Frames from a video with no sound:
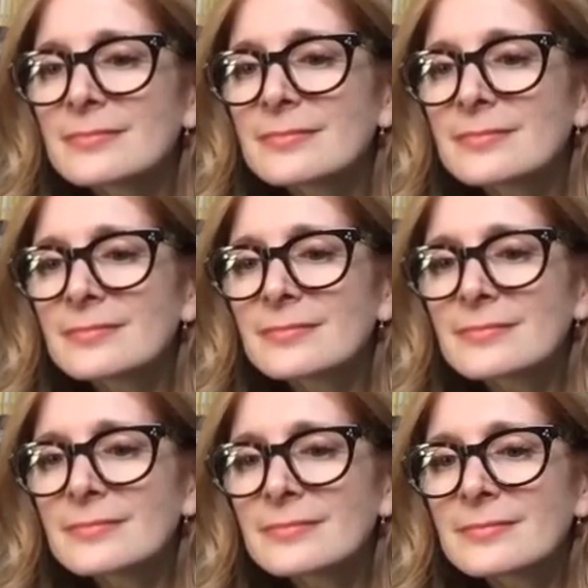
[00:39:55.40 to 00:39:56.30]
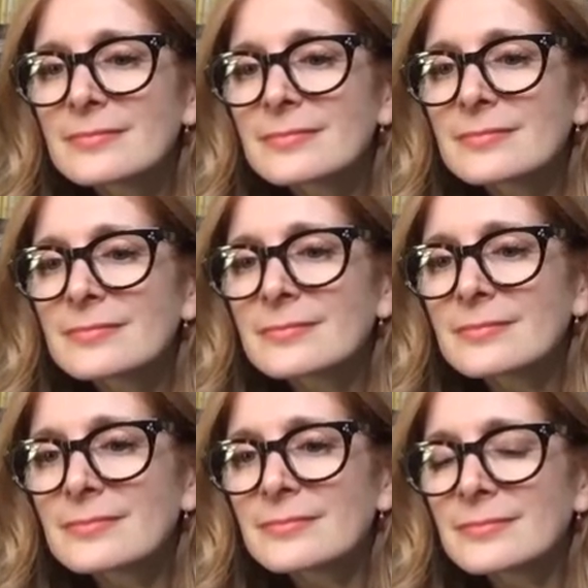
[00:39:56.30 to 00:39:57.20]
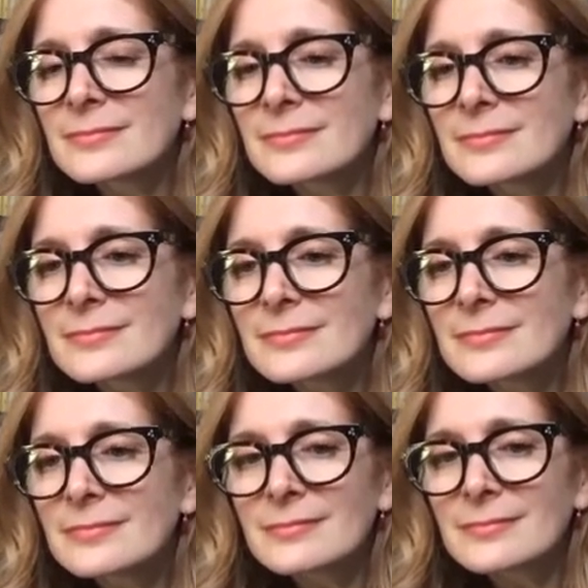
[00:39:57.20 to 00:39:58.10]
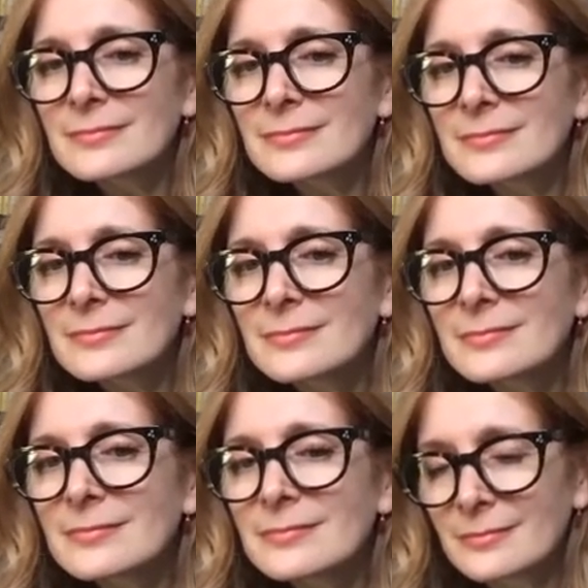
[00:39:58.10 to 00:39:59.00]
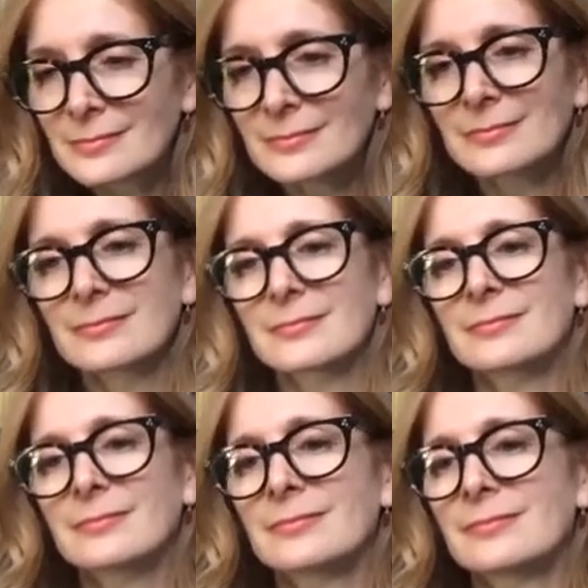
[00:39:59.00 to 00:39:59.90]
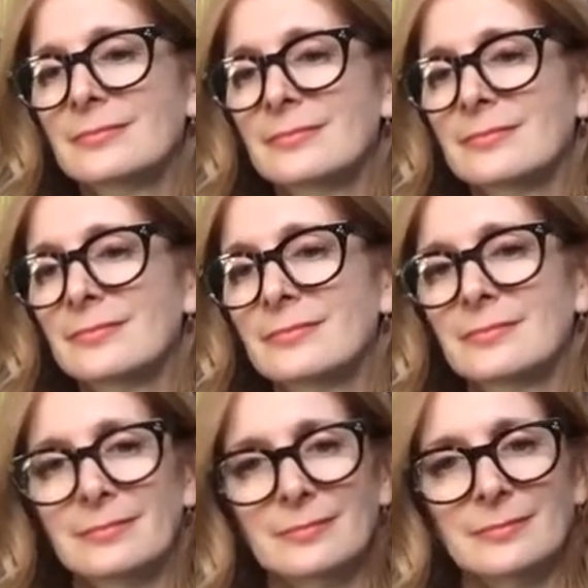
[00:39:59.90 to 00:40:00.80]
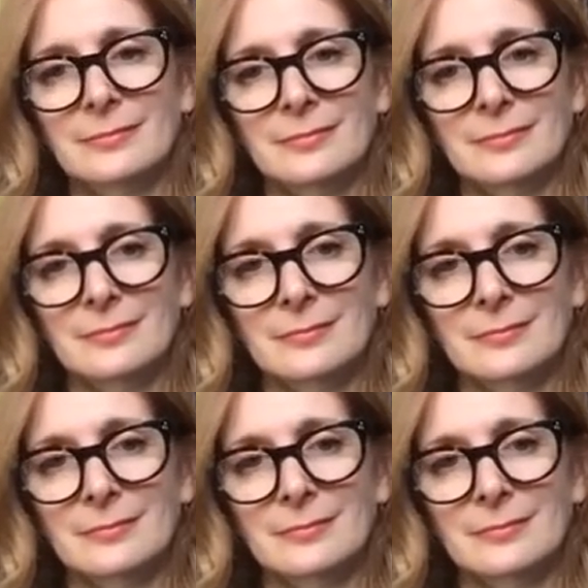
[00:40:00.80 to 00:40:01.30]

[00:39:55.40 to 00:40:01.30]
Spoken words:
This person isn't speaking.